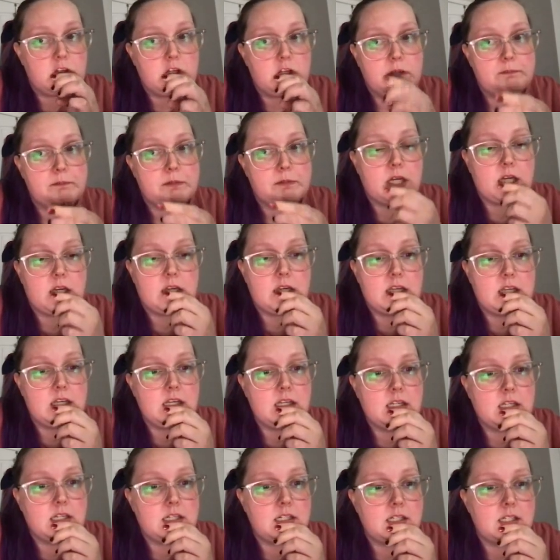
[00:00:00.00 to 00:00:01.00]

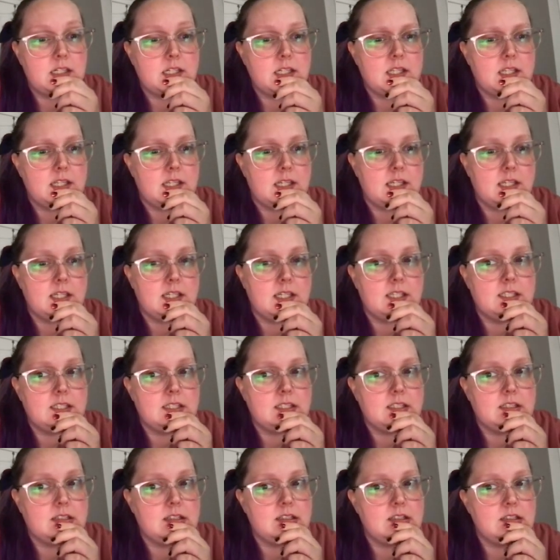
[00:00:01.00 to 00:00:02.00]
My aunt,
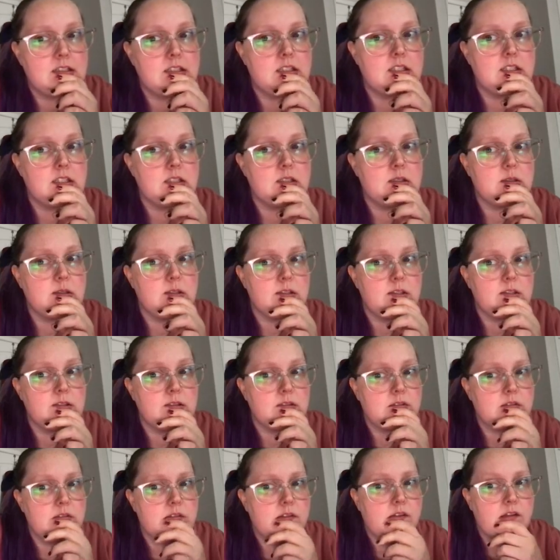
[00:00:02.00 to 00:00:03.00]
I think, or
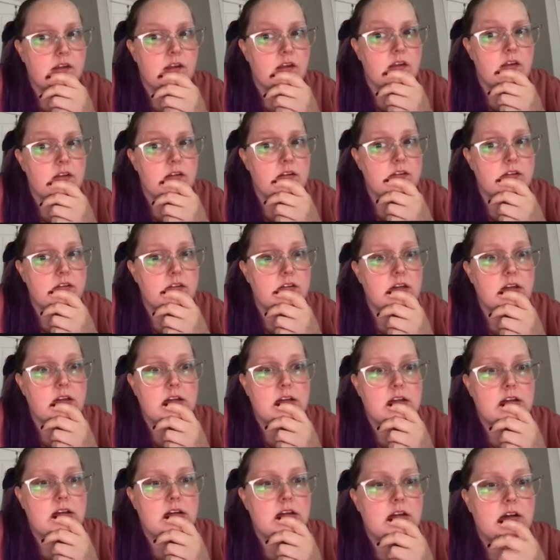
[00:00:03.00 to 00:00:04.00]
second cousin,
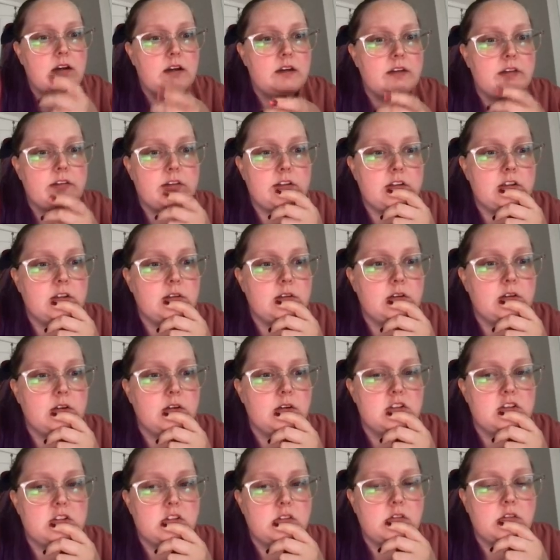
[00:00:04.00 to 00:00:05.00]
honestly don't know
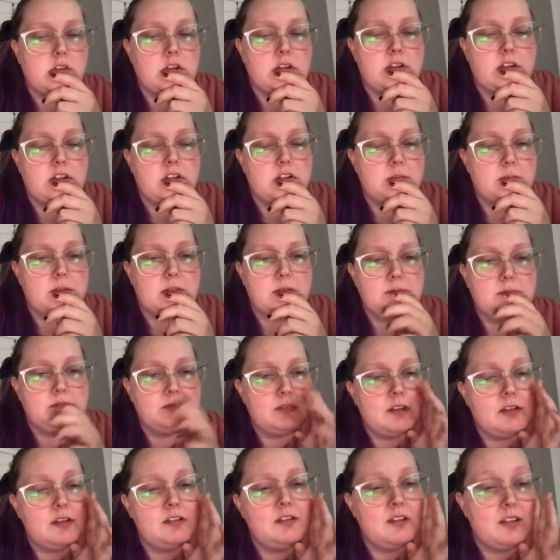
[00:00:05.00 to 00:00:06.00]
how she's related to me.
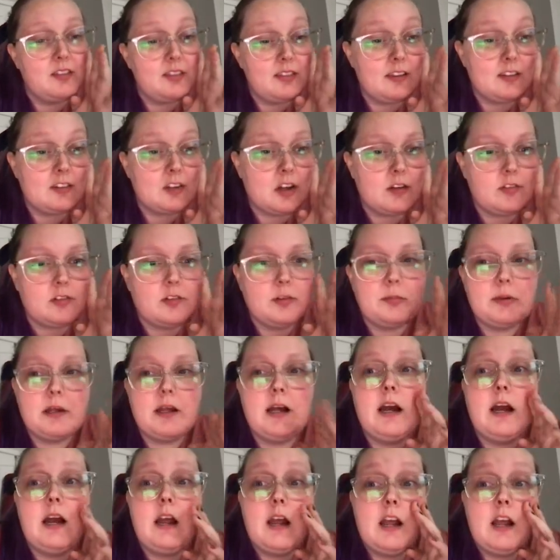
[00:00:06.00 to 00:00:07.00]
That's awful, but
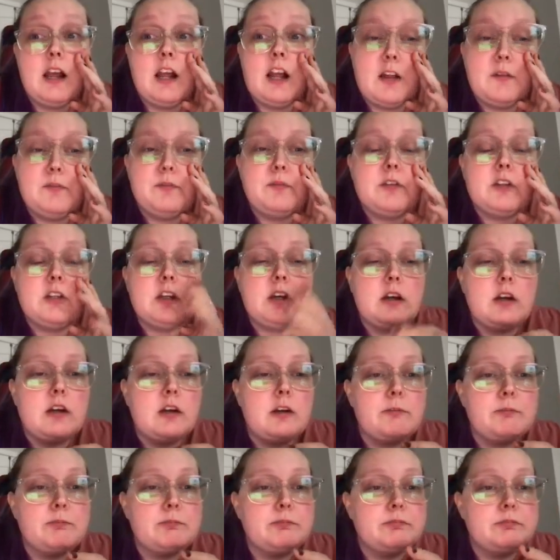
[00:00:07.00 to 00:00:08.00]

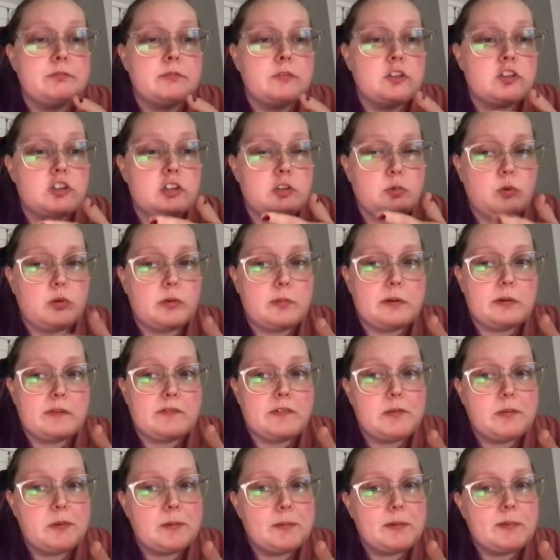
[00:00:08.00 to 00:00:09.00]
she's one of my
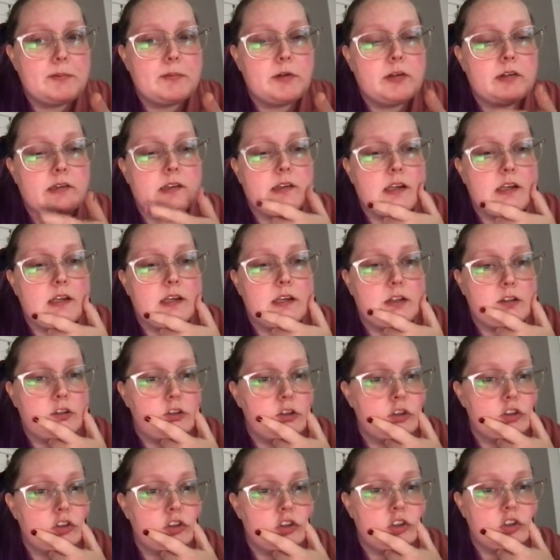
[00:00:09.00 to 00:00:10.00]
family members, and
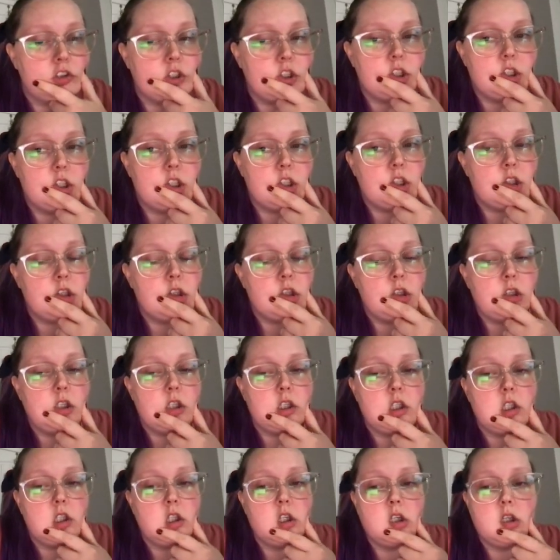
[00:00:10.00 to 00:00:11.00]
she
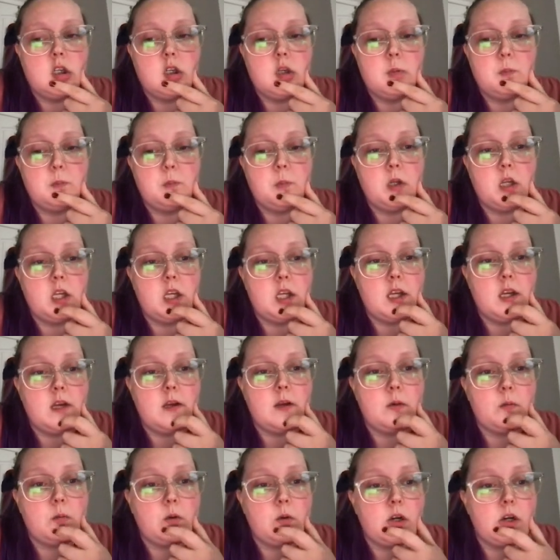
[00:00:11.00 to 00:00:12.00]

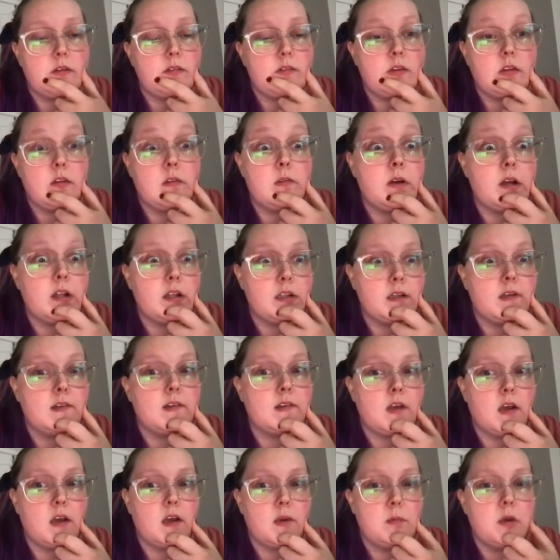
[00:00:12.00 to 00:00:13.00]
played one of the Valentine's
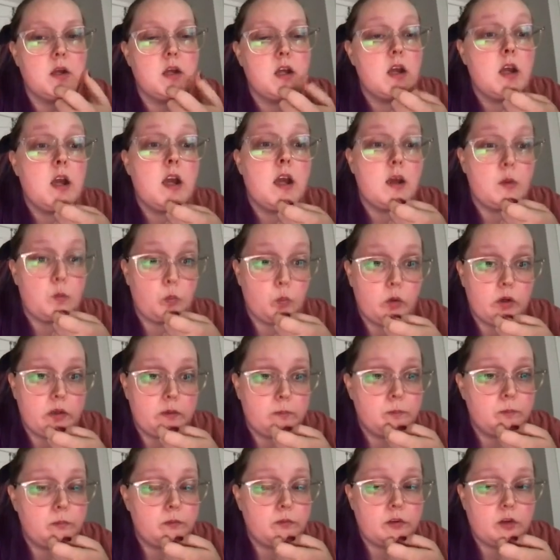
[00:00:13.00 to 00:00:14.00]
game and
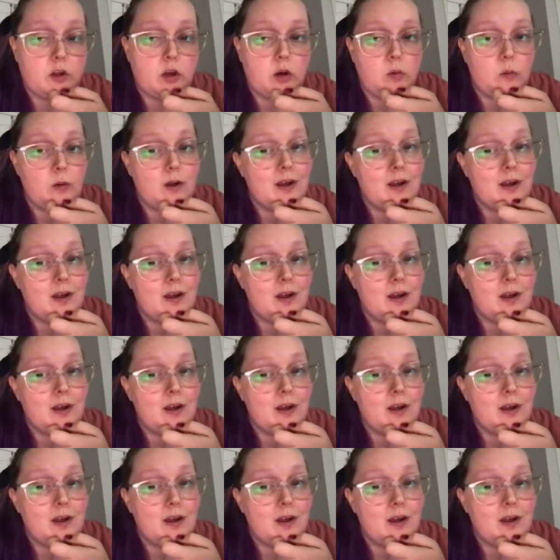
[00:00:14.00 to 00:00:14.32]
won. So